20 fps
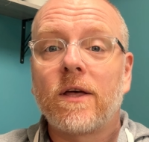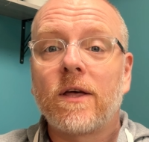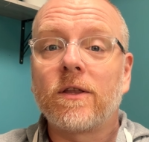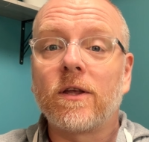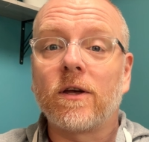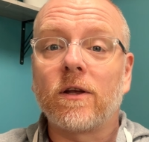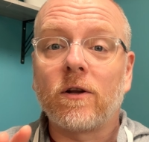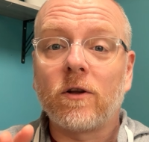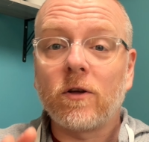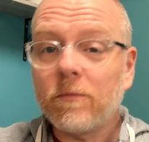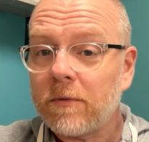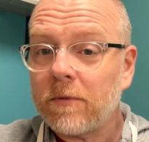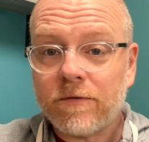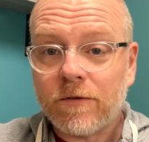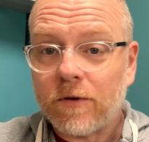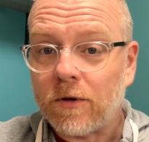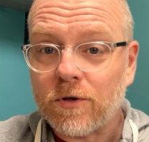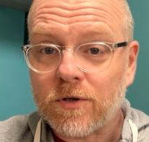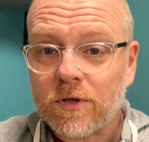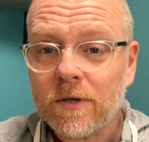that
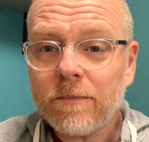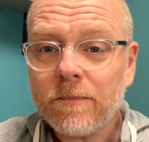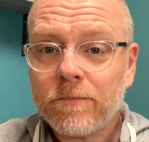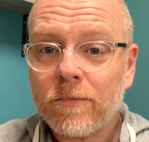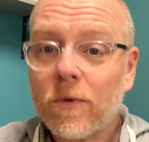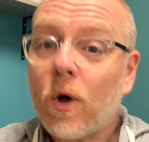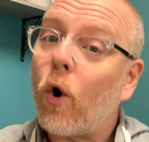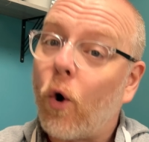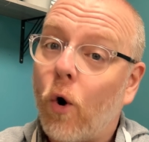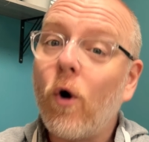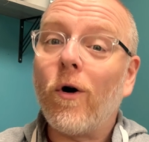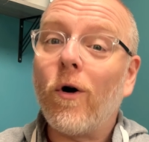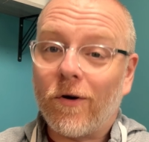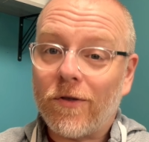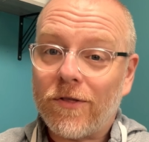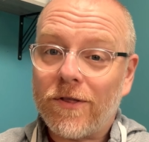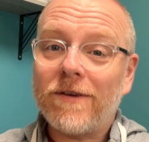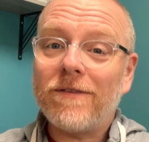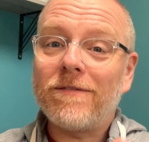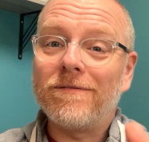LumaFusion or
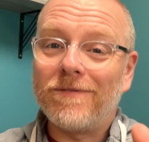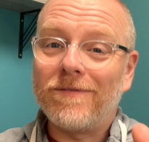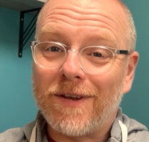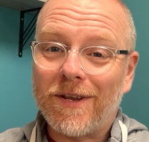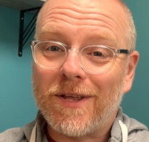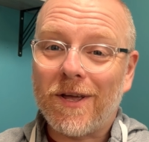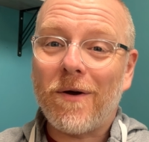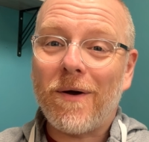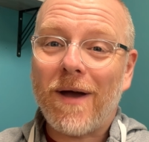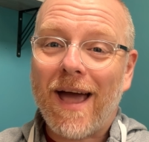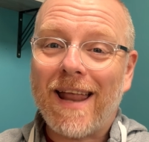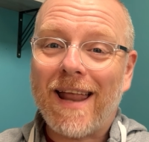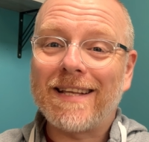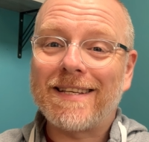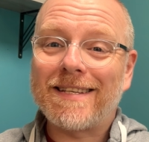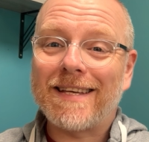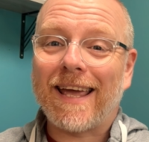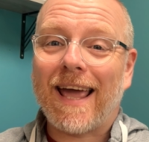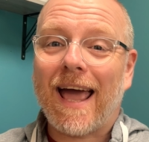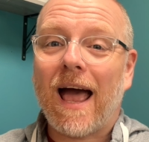other video
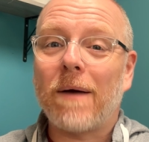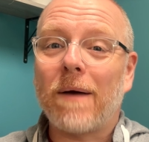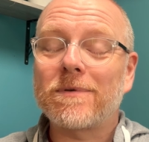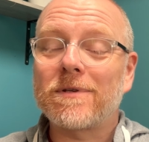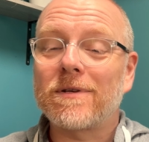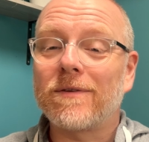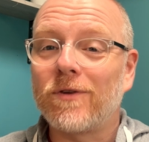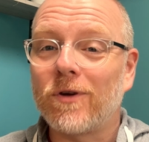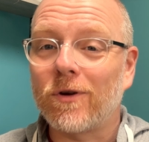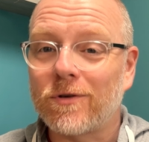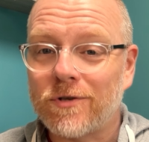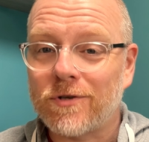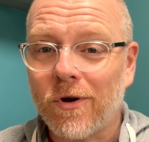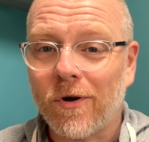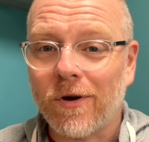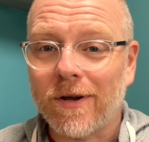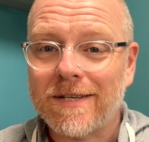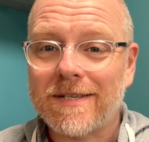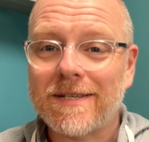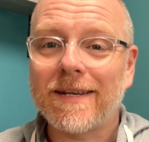editing apps of your
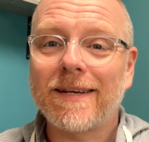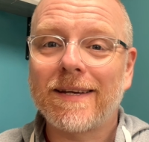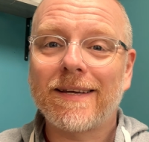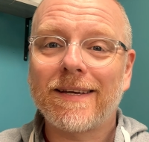choice